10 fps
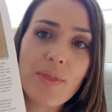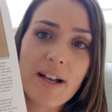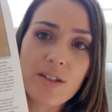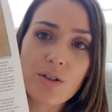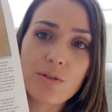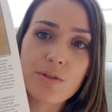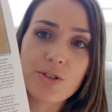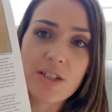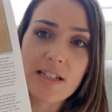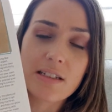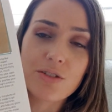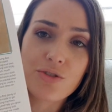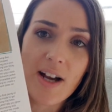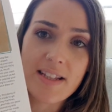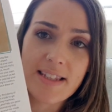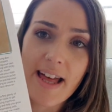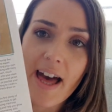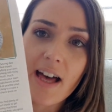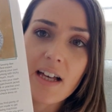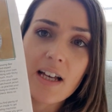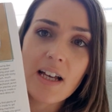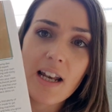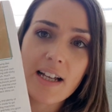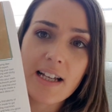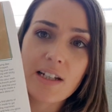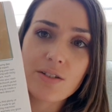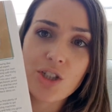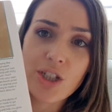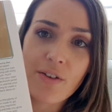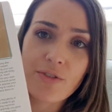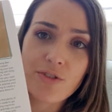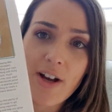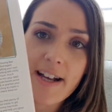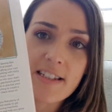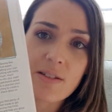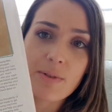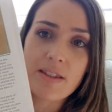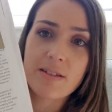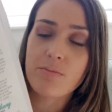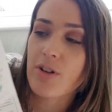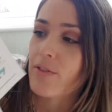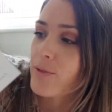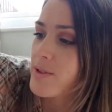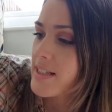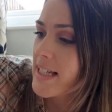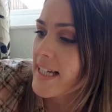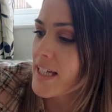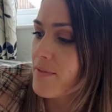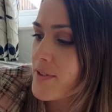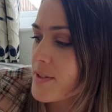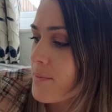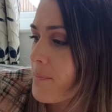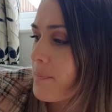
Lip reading: That's a gorgeous little dress there, like a little shift dress with some ruffle sleeves.